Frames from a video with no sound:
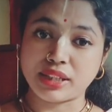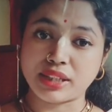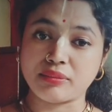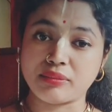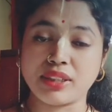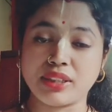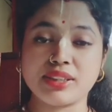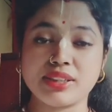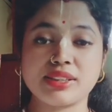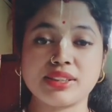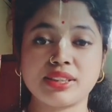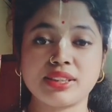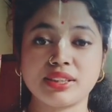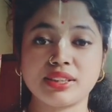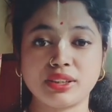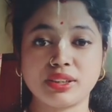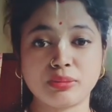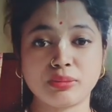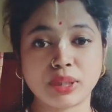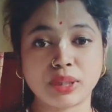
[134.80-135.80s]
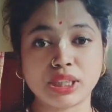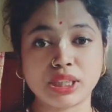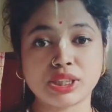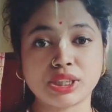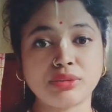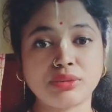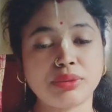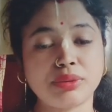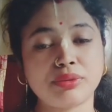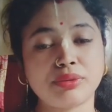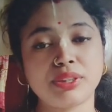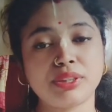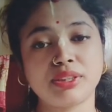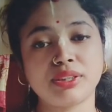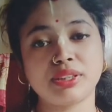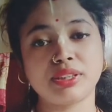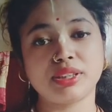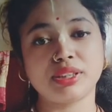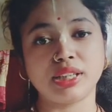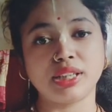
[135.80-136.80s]
time there is repulsion
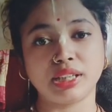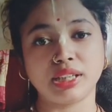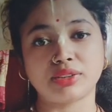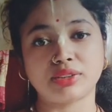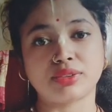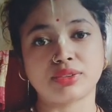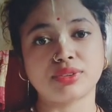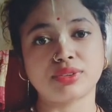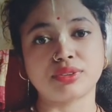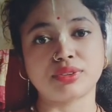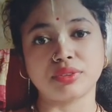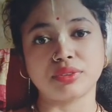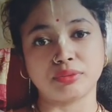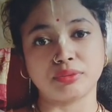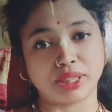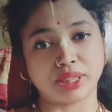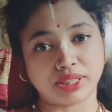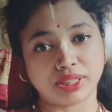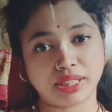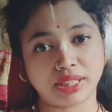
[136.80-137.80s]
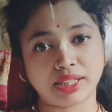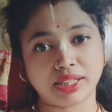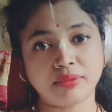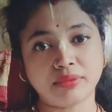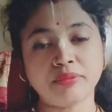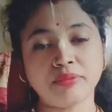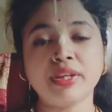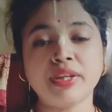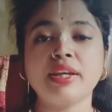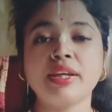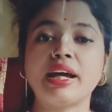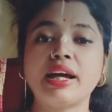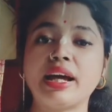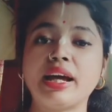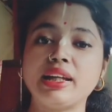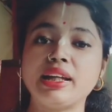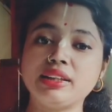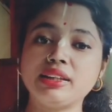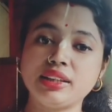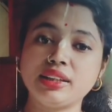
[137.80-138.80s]
between the electrons of the metal atom
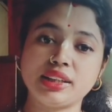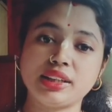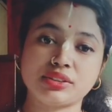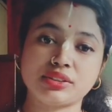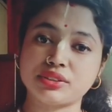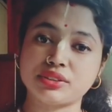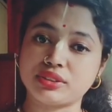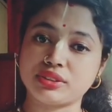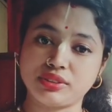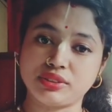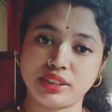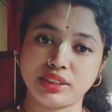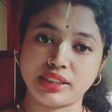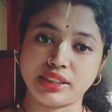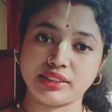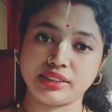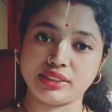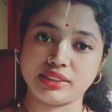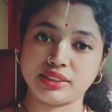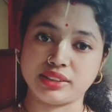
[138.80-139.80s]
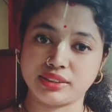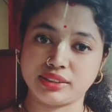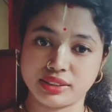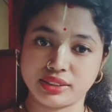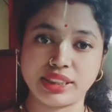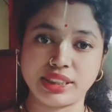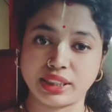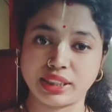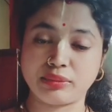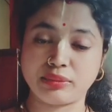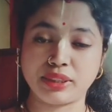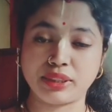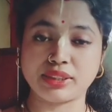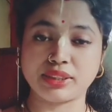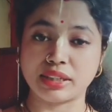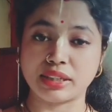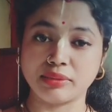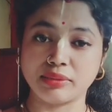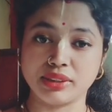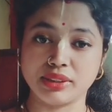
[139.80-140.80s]
and the electrons of the ligand taking
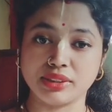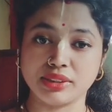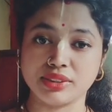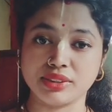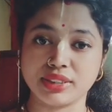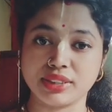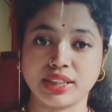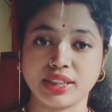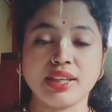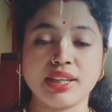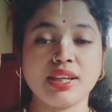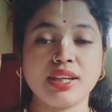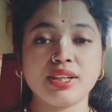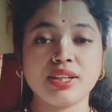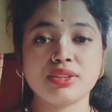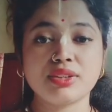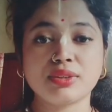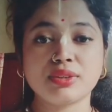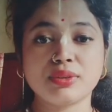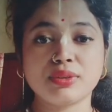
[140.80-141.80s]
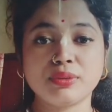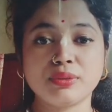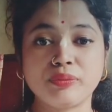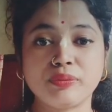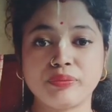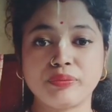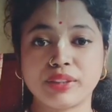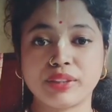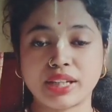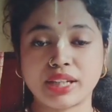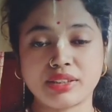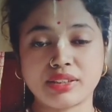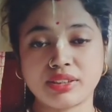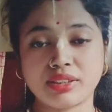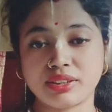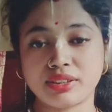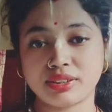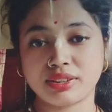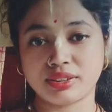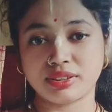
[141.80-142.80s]
place simultaneously. So that
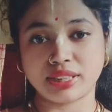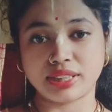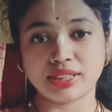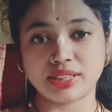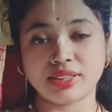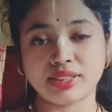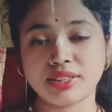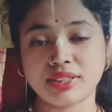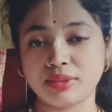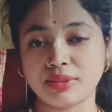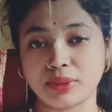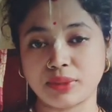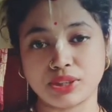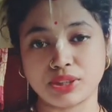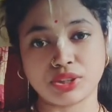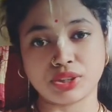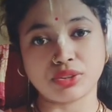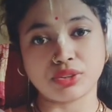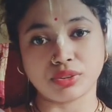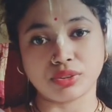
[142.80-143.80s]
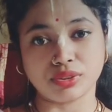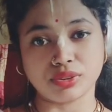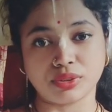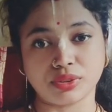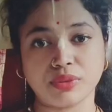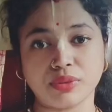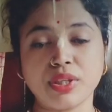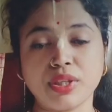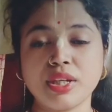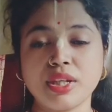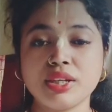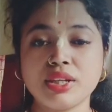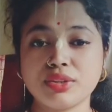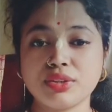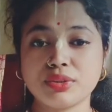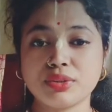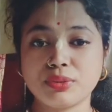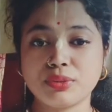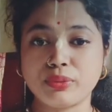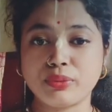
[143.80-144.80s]
there is a repulsion also.
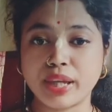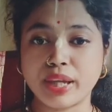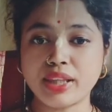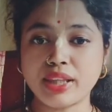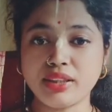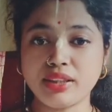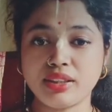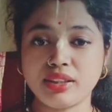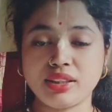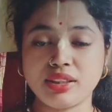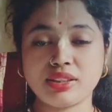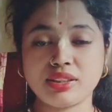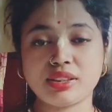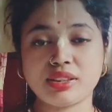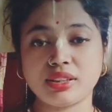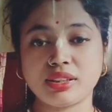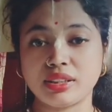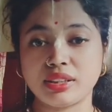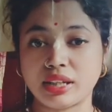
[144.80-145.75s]
So when these